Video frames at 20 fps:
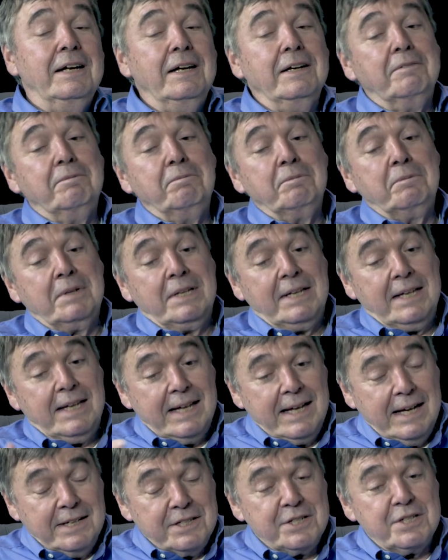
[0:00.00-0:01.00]
And it
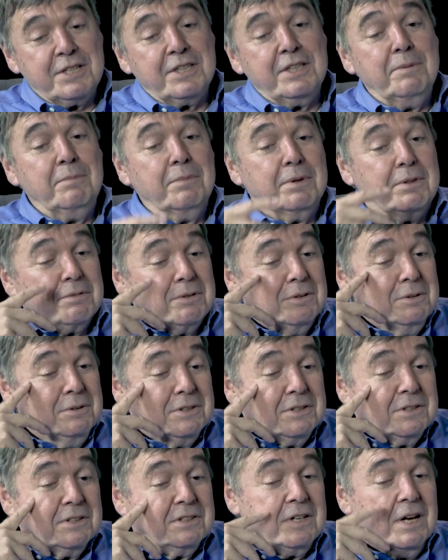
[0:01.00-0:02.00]
gets them through
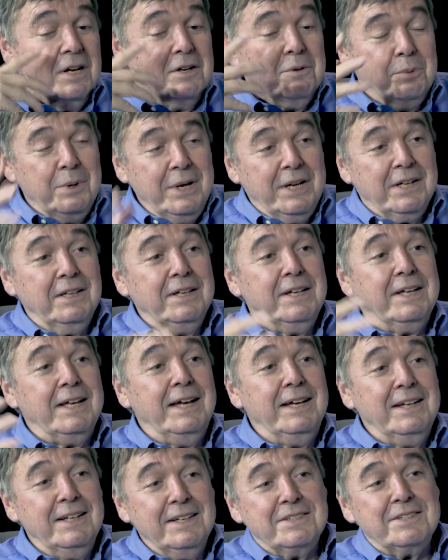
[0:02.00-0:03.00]
just on a weekly
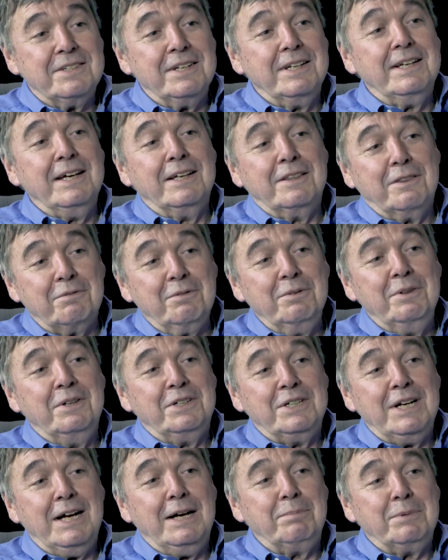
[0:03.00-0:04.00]
cadence. They get through the
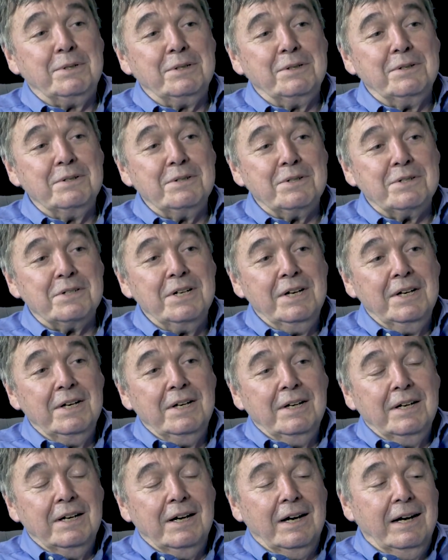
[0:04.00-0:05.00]
chapters.
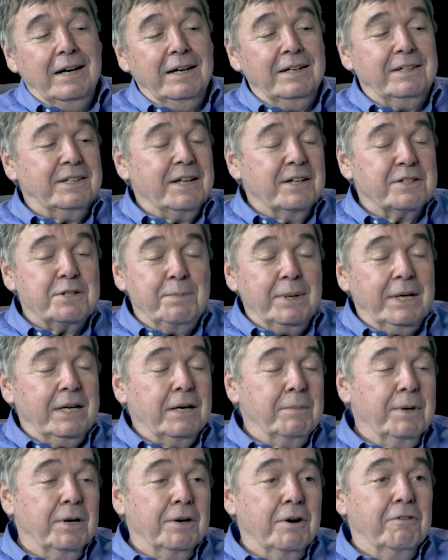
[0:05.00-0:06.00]
It doesn't
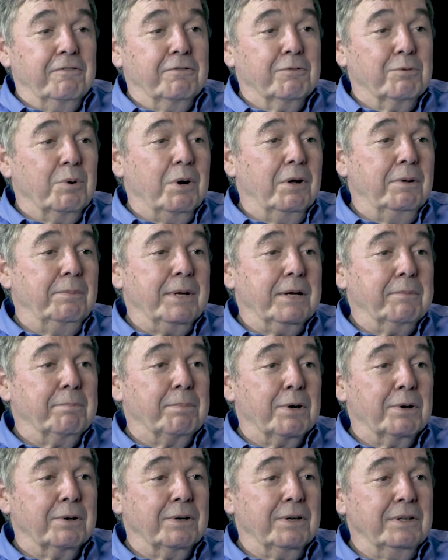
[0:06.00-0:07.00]
become an overwhelming
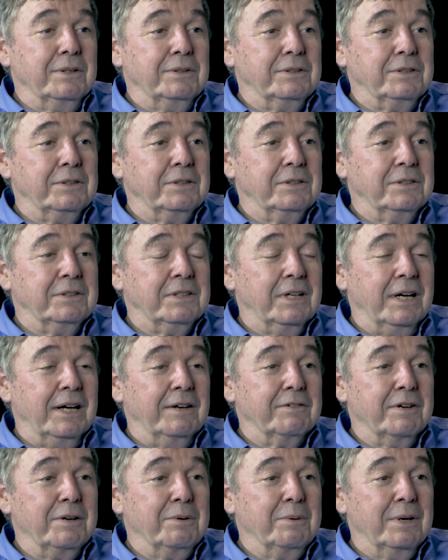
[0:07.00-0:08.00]
burden to
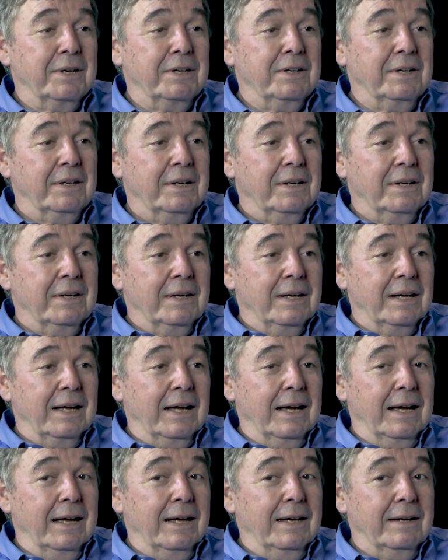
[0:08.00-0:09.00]
everyone.
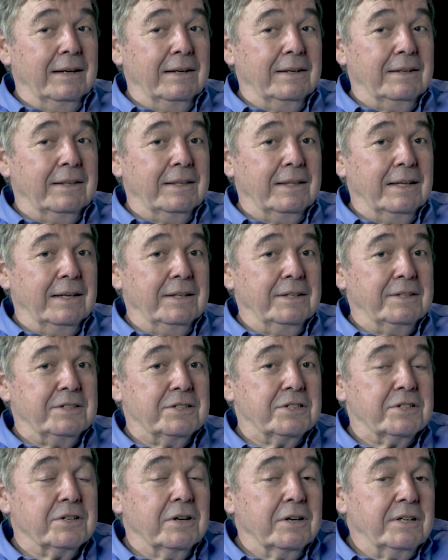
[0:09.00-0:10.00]
And they
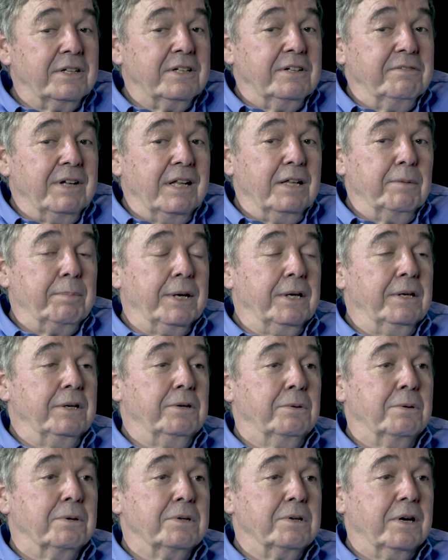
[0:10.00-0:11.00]
start developing an
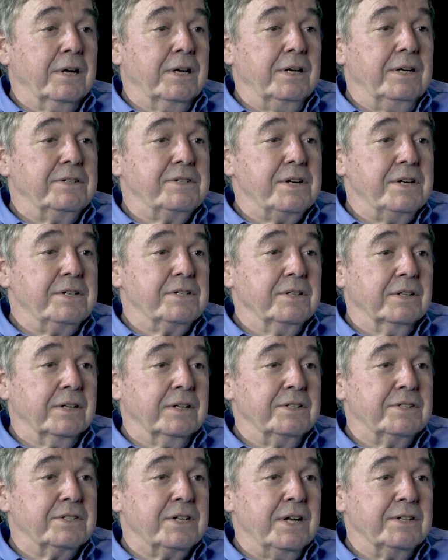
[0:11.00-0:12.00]
organizational
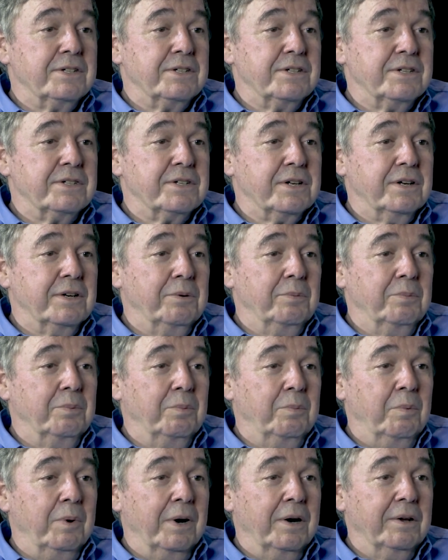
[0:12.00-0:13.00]
consensus on
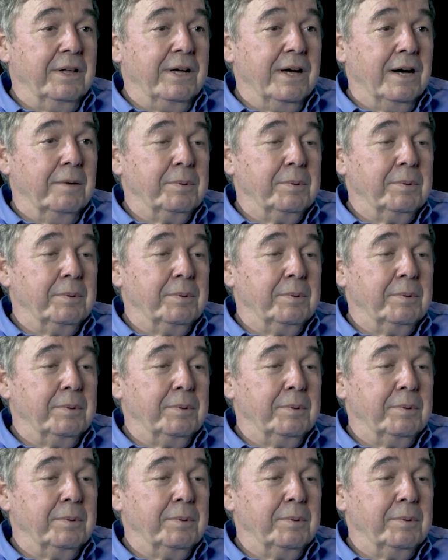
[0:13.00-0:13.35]
where the